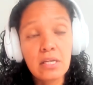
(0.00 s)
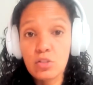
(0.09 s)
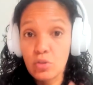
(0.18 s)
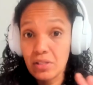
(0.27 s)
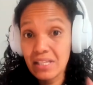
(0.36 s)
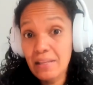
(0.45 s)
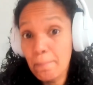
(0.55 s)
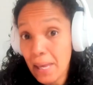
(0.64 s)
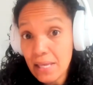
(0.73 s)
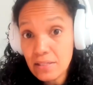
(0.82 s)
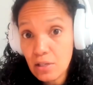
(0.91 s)
So I did the
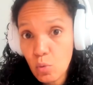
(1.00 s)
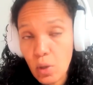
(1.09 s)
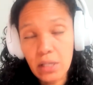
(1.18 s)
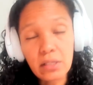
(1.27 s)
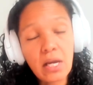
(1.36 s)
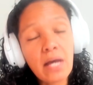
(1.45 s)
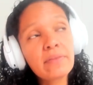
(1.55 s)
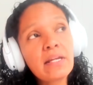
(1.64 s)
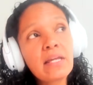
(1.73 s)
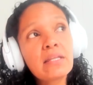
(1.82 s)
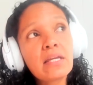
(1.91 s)
basic one, and
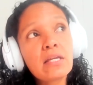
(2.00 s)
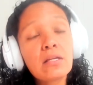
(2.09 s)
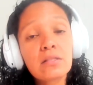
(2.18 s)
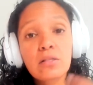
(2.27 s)
then I did